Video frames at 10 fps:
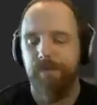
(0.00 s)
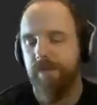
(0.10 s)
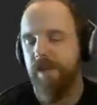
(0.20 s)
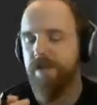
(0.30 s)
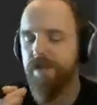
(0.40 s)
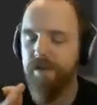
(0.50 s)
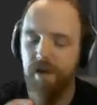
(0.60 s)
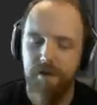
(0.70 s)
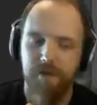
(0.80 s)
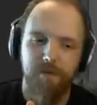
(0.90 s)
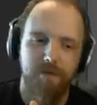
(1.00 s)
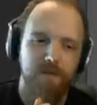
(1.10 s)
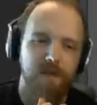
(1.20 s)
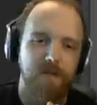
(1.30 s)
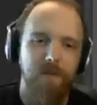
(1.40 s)
style,
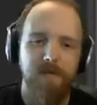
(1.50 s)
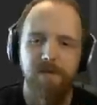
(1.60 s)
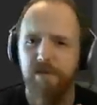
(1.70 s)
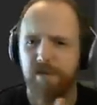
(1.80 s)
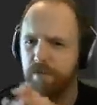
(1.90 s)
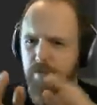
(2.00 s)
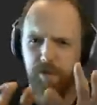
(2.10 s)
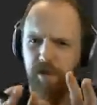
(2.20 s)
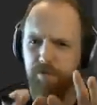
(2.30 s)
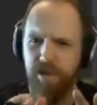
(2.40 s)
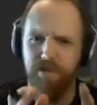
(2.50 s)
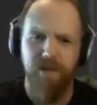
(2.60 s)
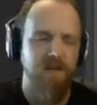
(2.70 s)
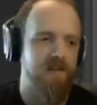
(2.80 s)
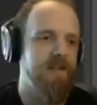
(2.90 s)
then mountains look really, really
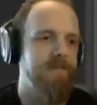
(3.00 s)
sexy.